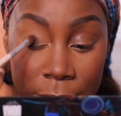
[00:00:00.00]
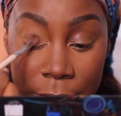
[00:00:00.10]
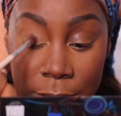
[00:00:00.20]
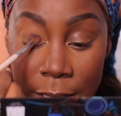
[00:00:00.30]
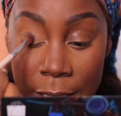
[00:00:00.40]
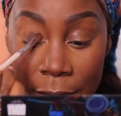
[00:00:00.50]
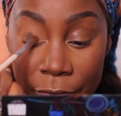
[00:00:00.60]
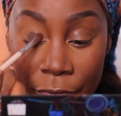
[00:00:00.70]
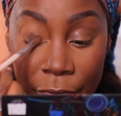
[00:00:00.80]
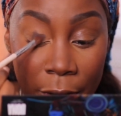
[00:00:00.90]
you can see,
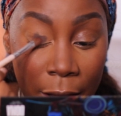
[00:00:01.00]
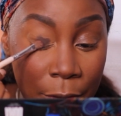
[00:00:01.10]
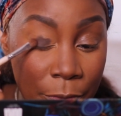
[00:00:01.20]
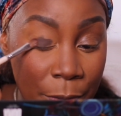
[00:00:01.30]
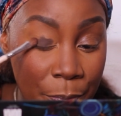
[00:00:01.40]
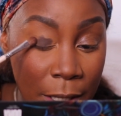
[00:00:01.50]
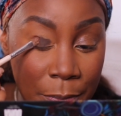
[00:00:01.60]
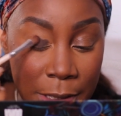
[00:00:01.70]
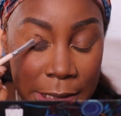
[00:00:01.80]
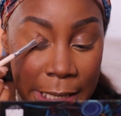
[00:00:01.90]
very
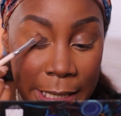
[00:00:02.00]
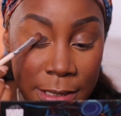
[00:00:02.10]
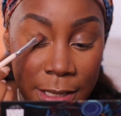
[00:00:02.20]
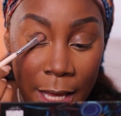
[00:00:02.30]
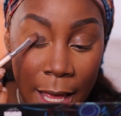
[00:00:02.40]
pigmented,